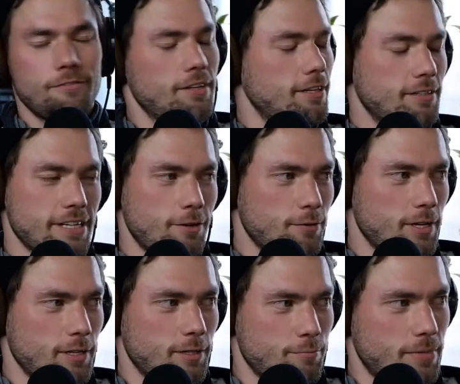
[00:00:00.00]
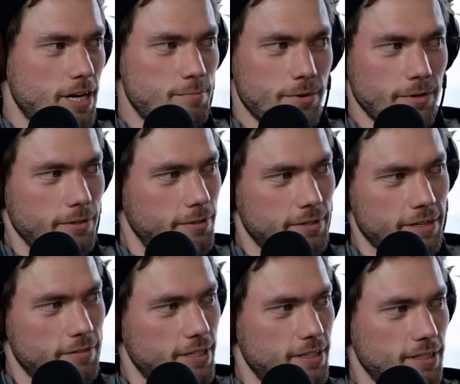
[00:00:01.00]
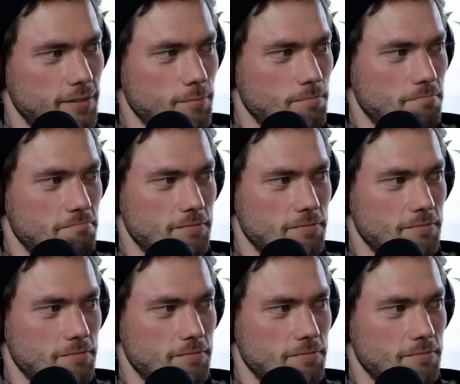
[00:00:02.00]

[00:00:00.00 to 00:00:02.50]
Like everything down with like the bike polo and everything.